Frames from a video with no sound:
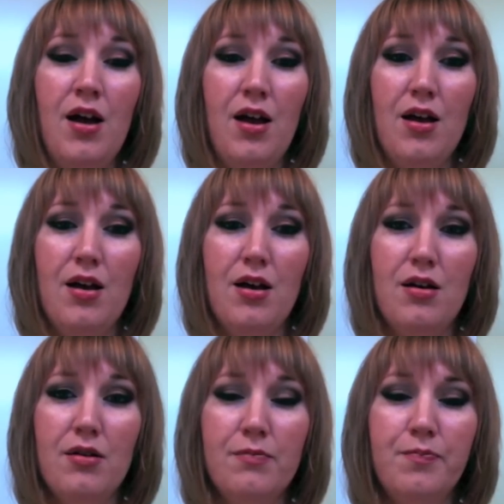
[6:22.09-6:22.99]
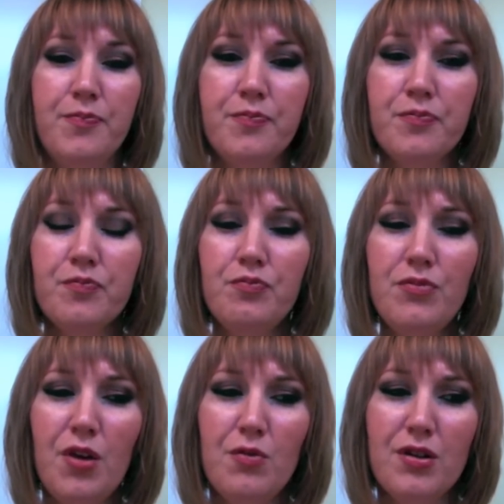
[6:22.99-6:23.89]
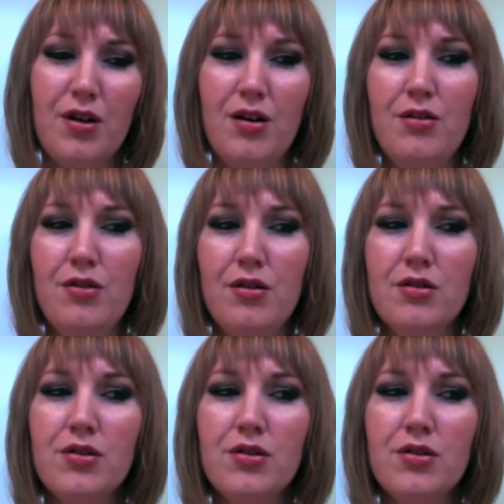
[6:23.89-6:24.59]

And with other